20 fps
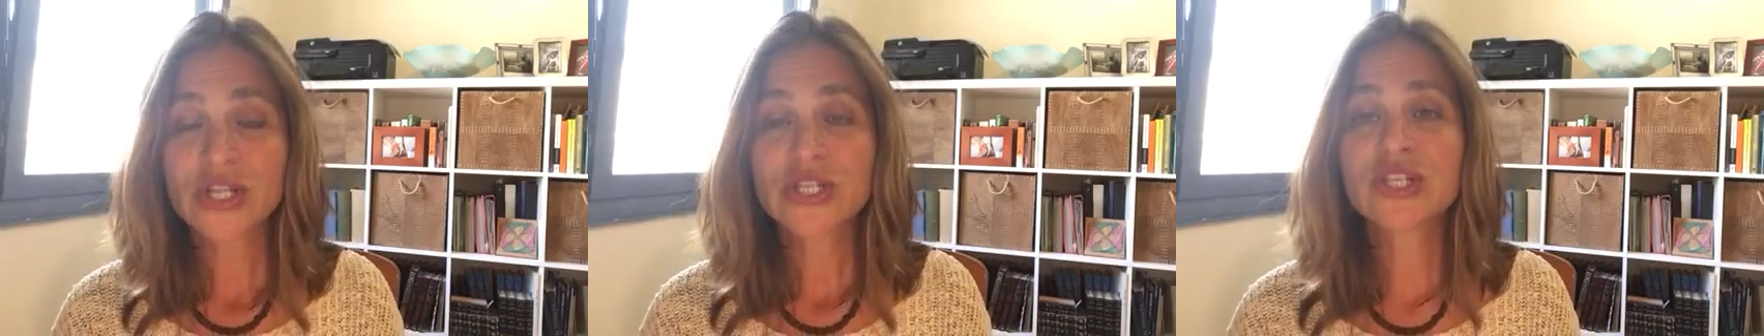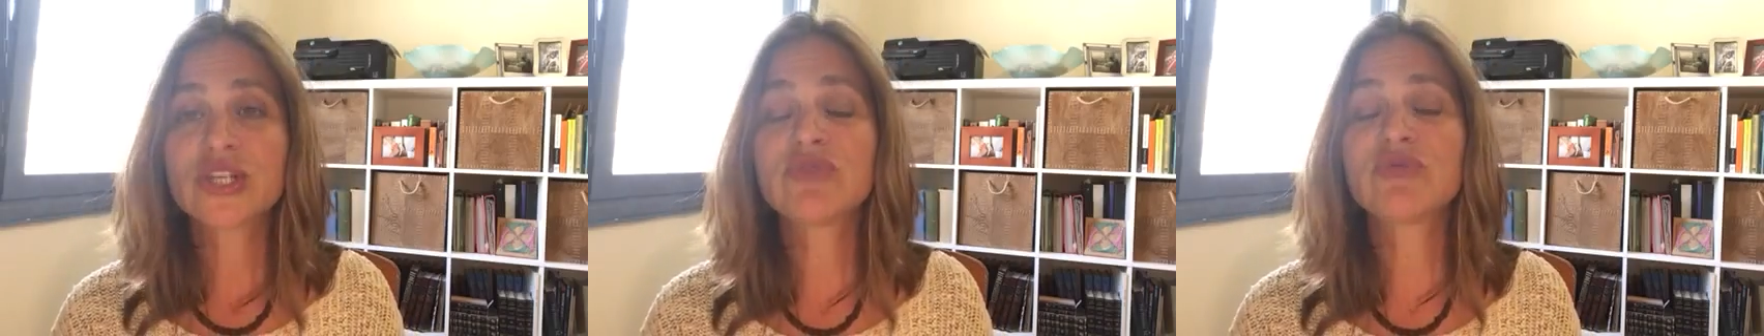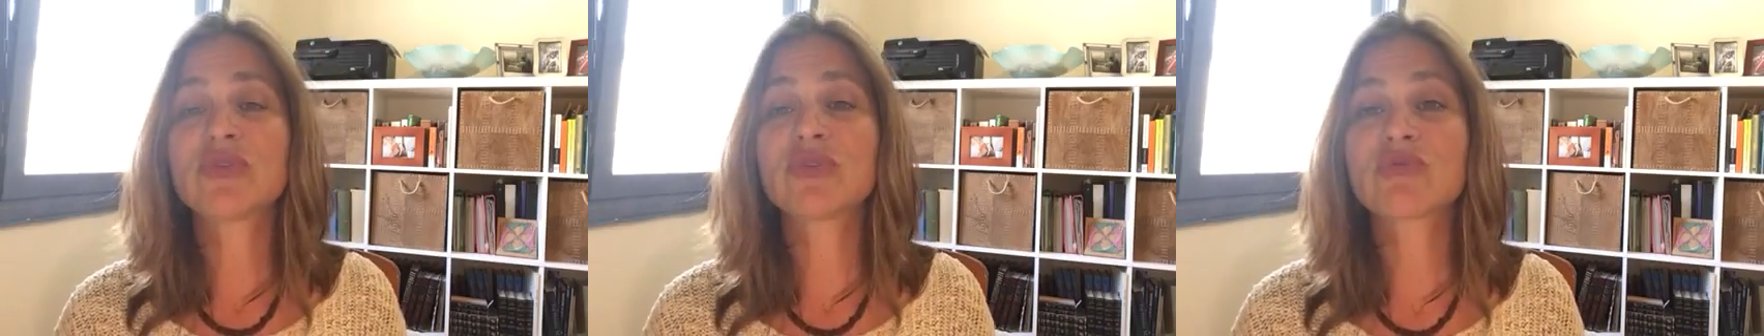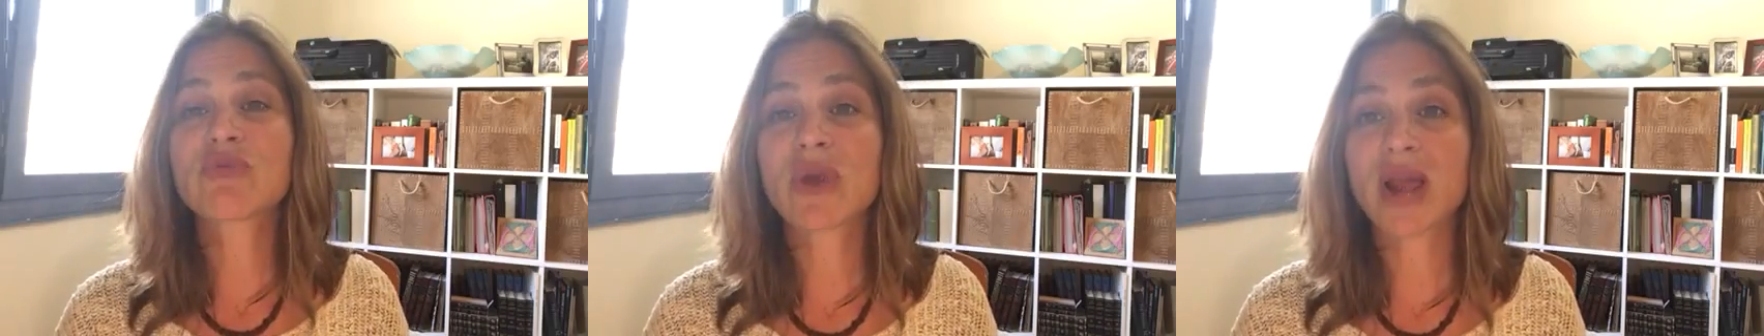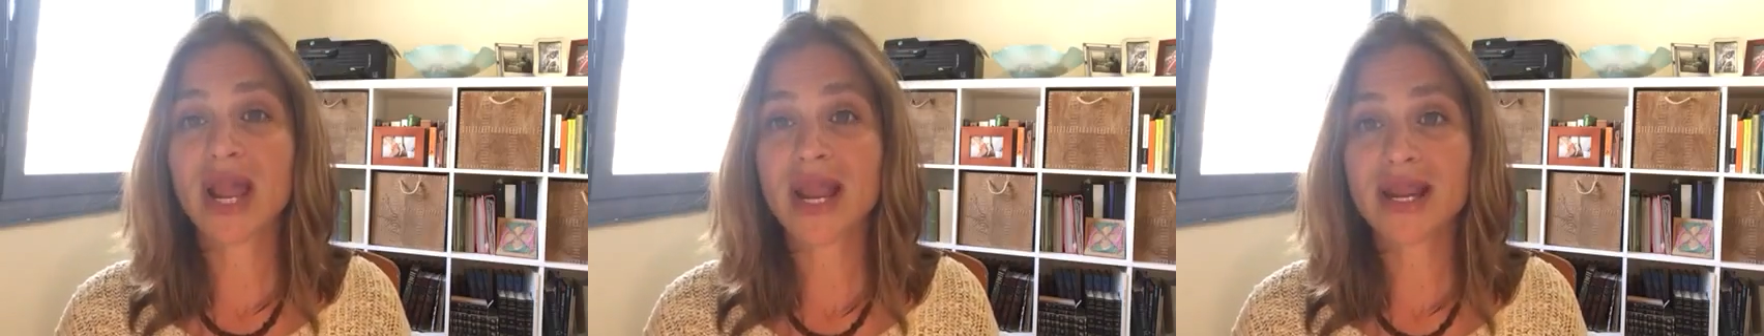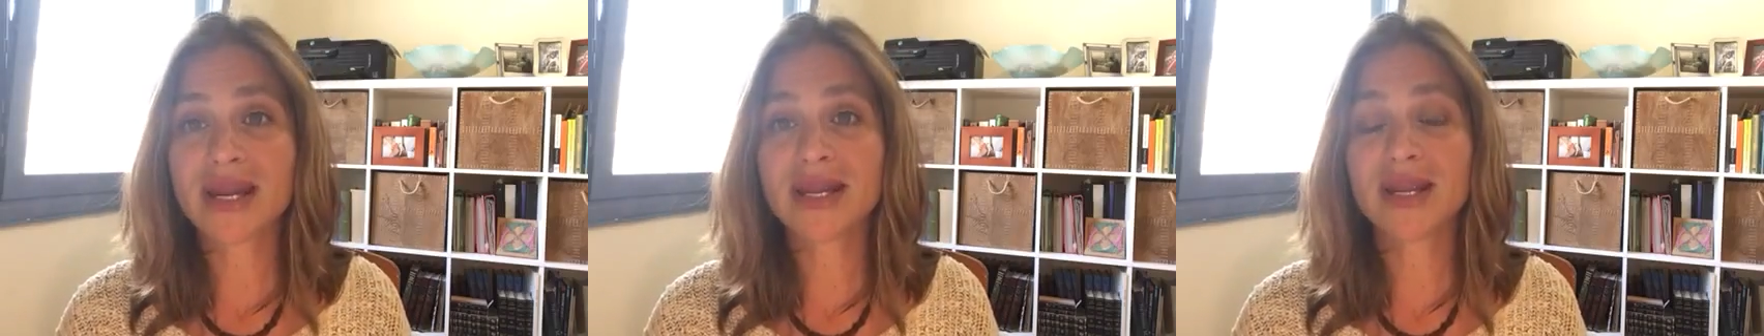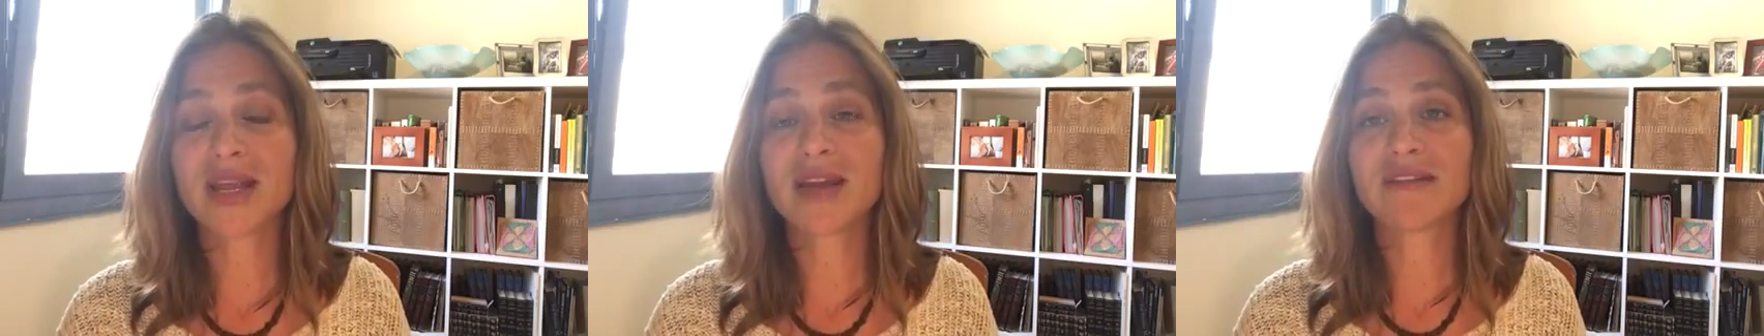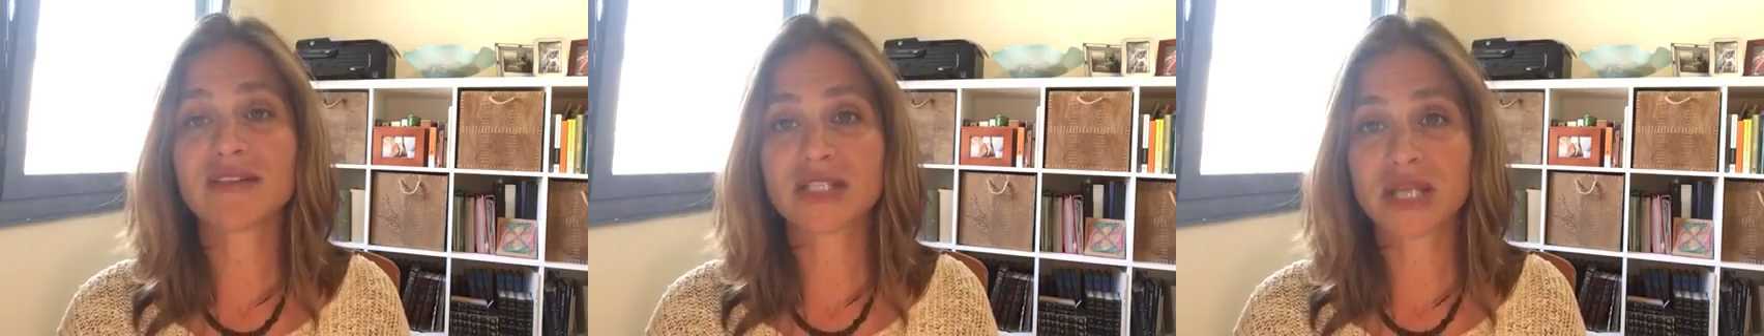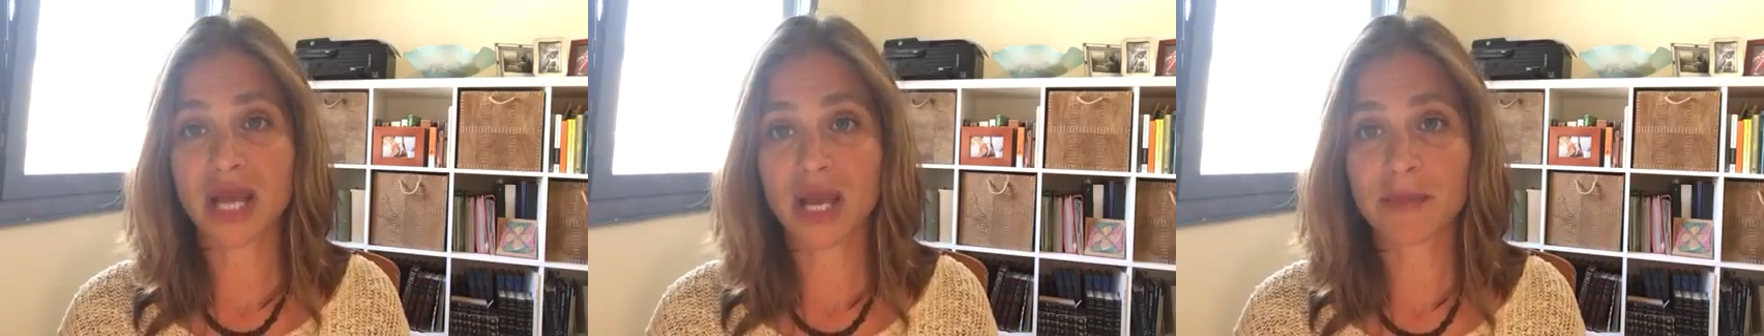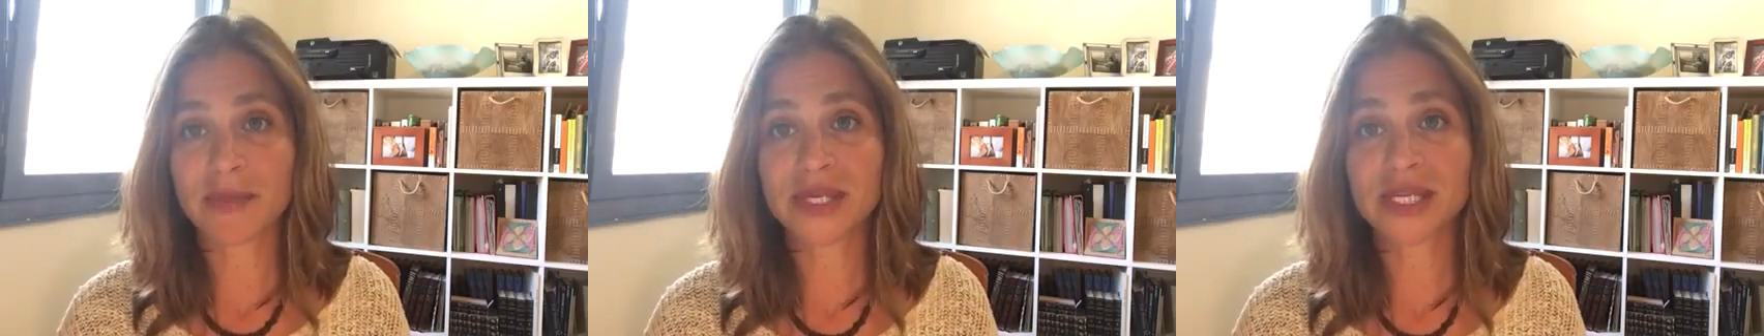to a variety of
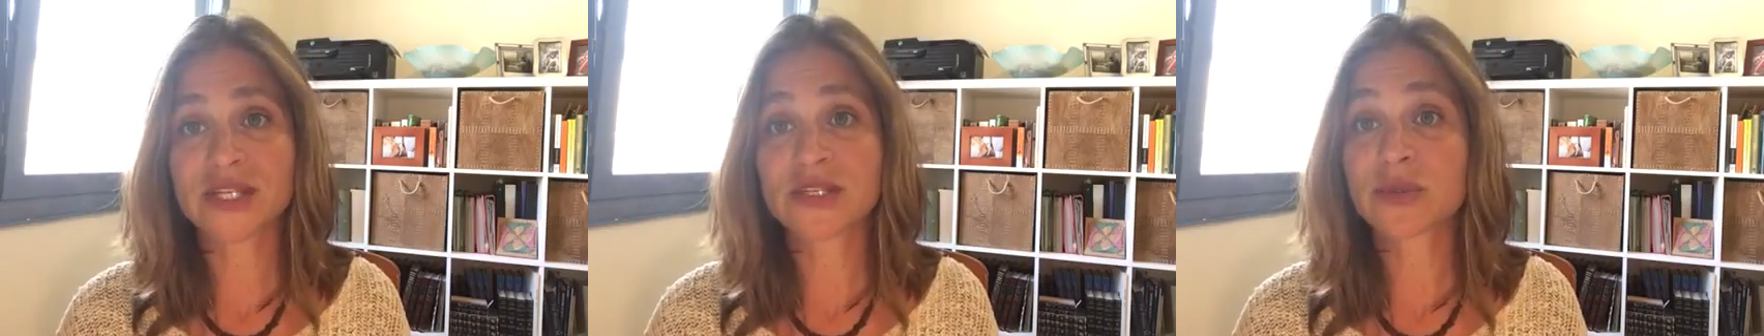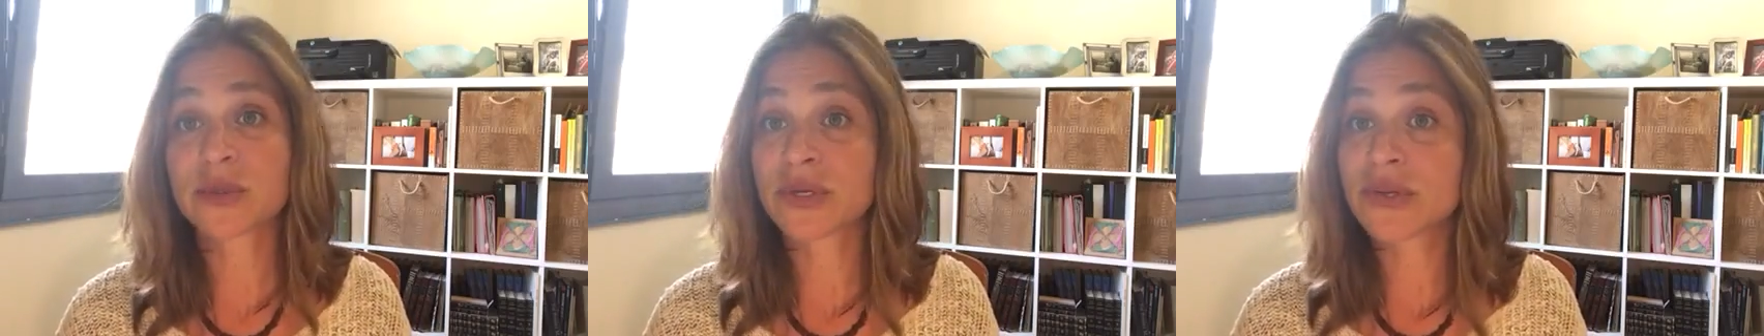topics